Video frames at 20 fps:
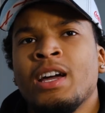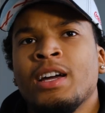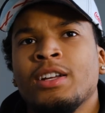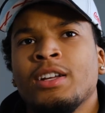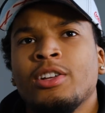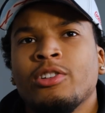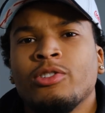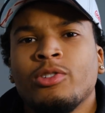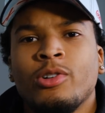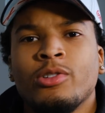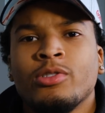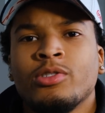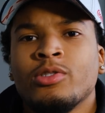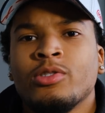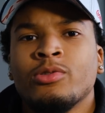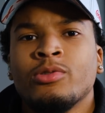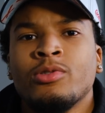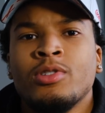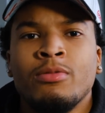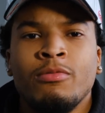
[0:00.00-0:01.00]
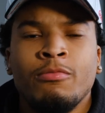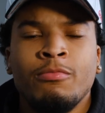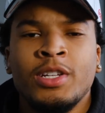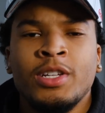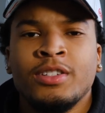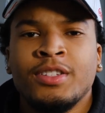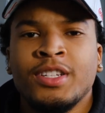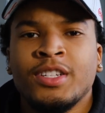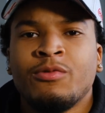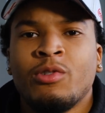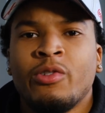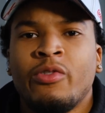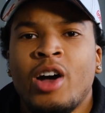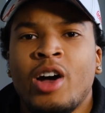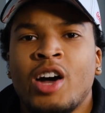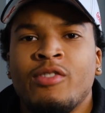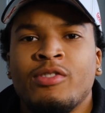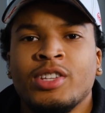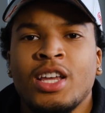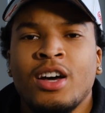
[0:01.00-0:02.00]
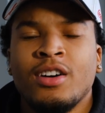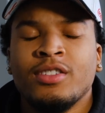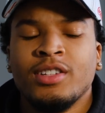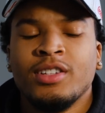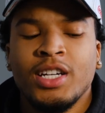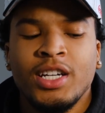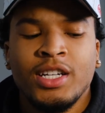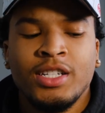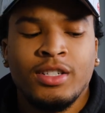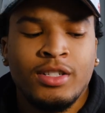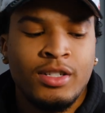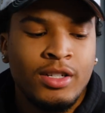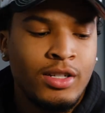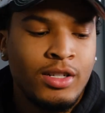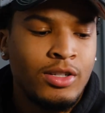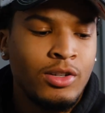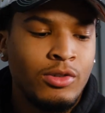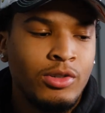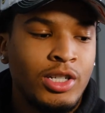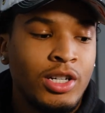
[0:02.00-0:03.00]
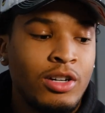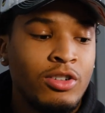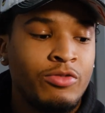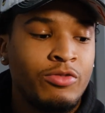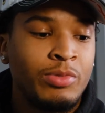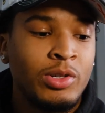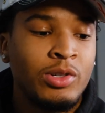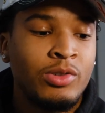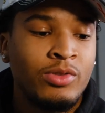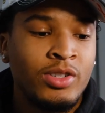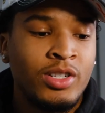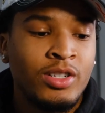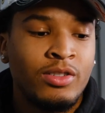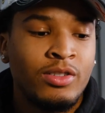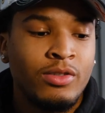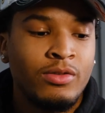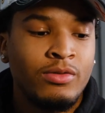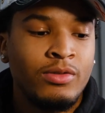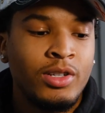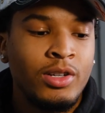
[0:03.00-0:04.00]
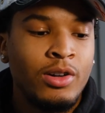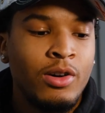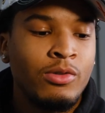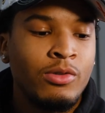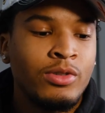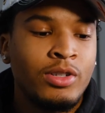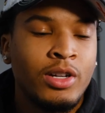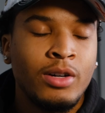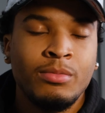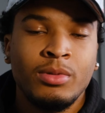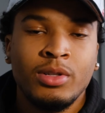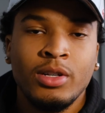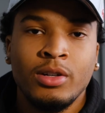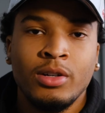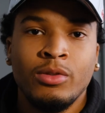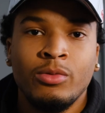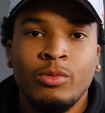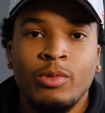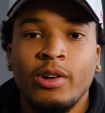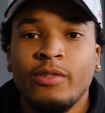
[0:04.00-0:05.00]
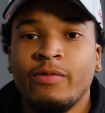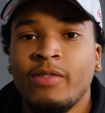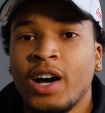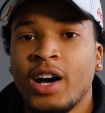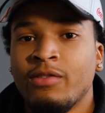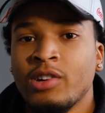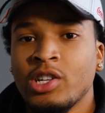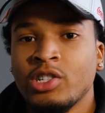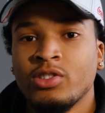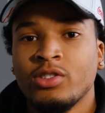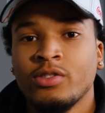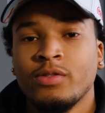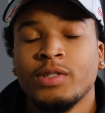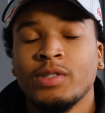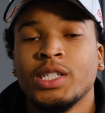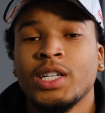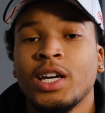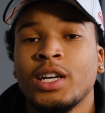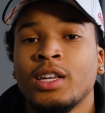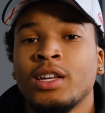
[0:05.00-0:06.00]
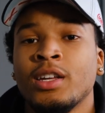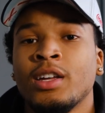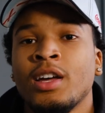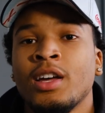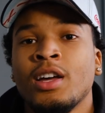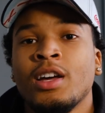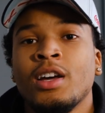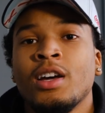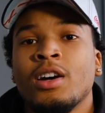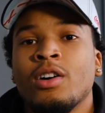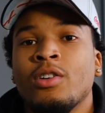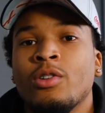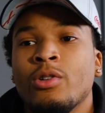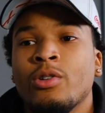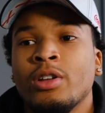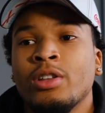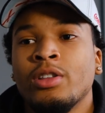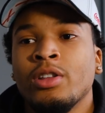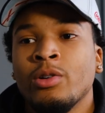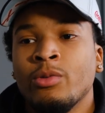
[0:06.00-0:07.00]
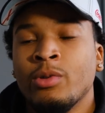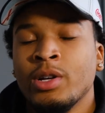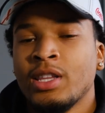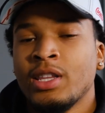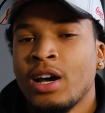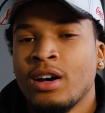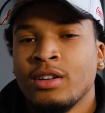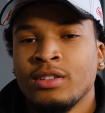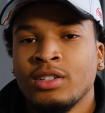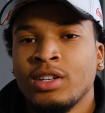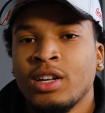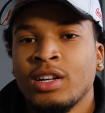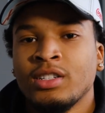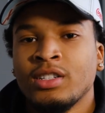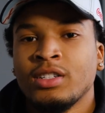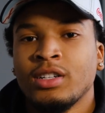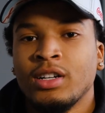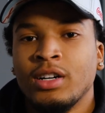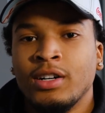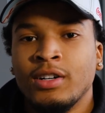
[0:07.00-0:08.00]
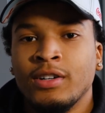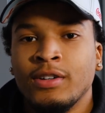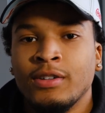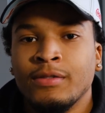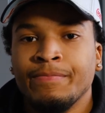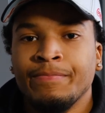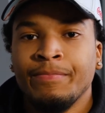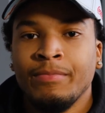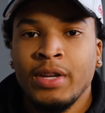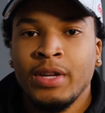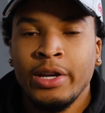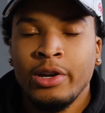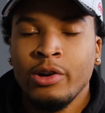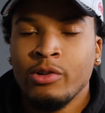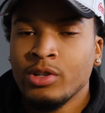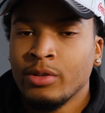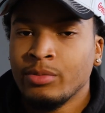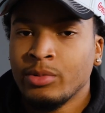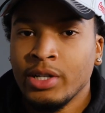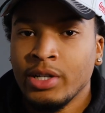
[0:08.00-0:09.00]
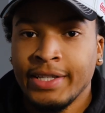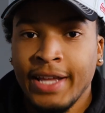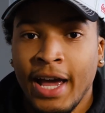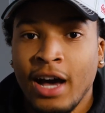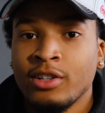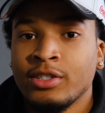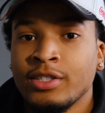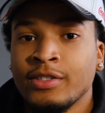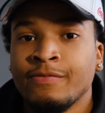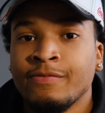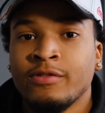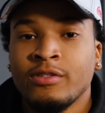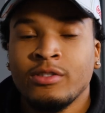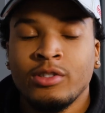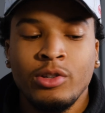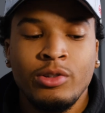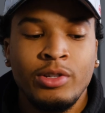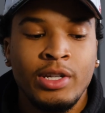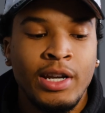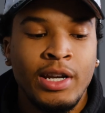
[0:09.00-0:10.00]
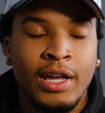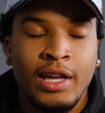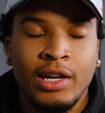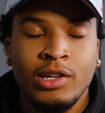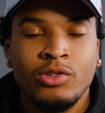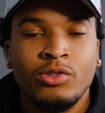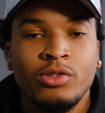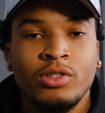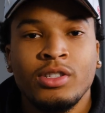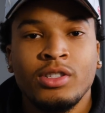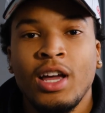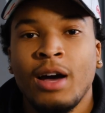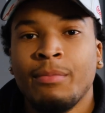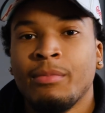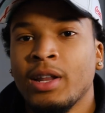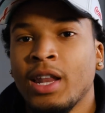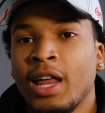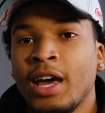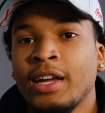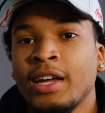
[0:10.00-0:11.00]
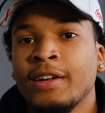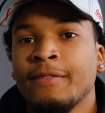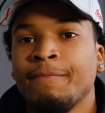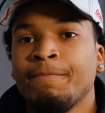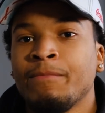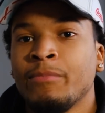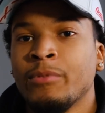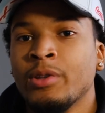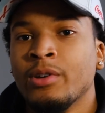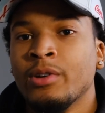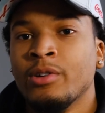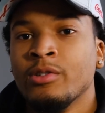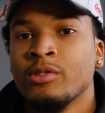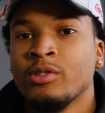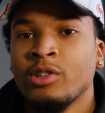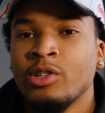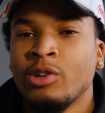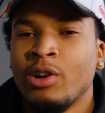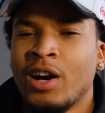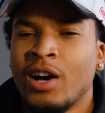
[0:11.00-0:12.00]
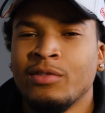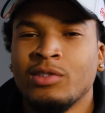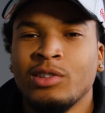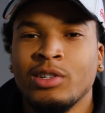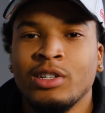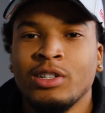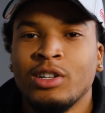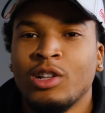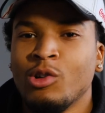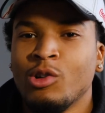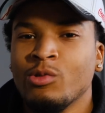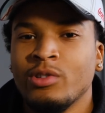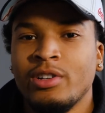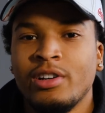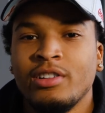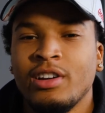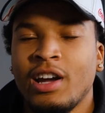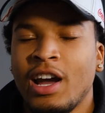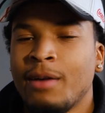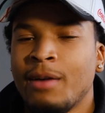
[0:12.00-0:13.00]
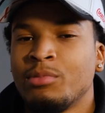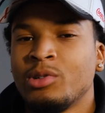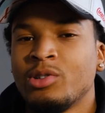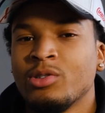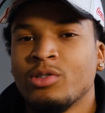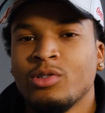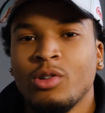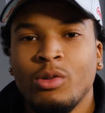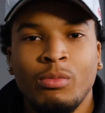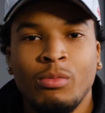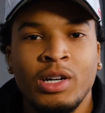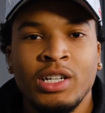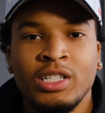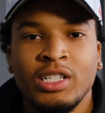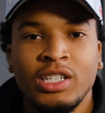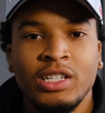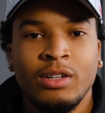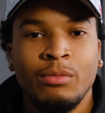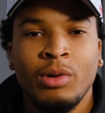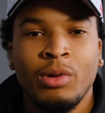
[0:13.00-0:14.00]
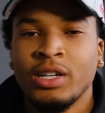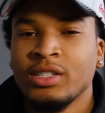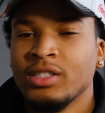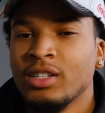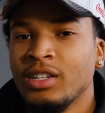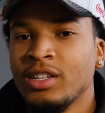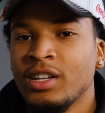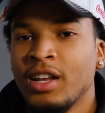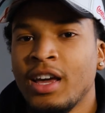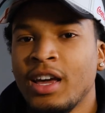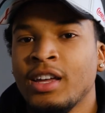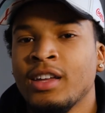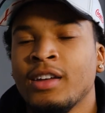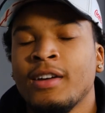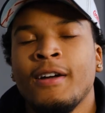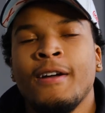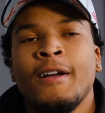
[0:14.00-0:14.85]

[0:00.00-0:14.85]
There's also the Mamiya 645 1000S. So the shutter speed on this only goes up to 1/500th of a second. On the 1000S, it goes up to 1,000th, so you get an extra stop of light, so you don't have to close down your aperture so much in a bright sunny day.